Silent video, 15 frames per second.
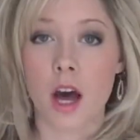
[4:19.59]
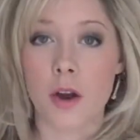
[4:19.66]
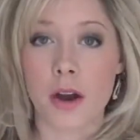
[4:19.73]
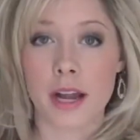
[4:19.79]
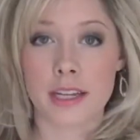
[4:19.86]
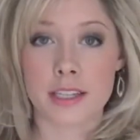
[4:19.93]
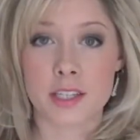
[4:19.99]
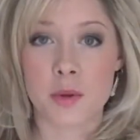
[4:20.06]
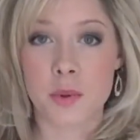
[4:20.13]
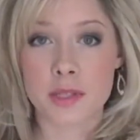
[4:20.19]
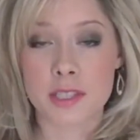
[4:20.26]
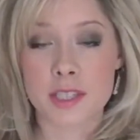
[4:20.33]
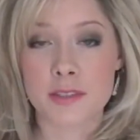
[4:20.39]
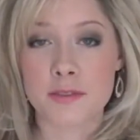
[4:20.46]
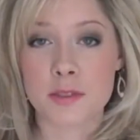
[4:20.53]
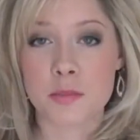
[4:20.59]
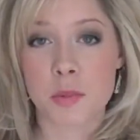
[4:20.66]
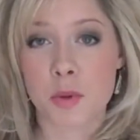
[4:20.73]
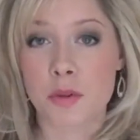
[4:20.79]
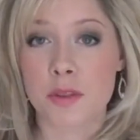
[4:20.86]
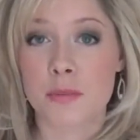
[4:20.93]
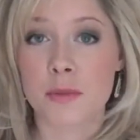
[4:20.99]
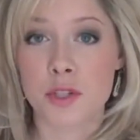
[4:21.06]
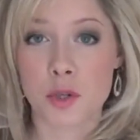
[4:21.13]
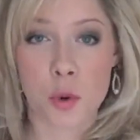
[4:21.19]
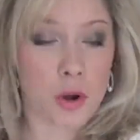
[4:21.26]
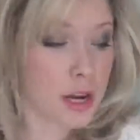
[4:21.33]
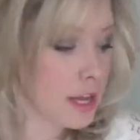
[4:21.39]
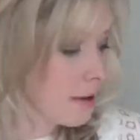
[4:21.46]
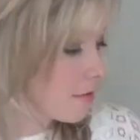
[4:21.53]
Alright, so once you've smoothed the
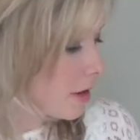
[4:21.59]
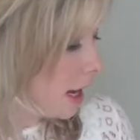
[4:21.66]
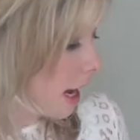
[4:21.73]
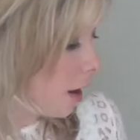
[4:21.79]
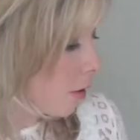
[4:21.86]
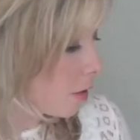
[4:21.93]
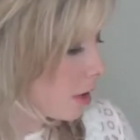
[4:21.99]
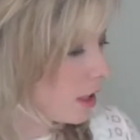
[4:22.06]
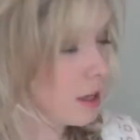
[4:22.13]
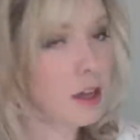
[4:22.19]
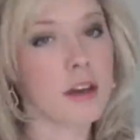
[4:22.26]
majority of it out,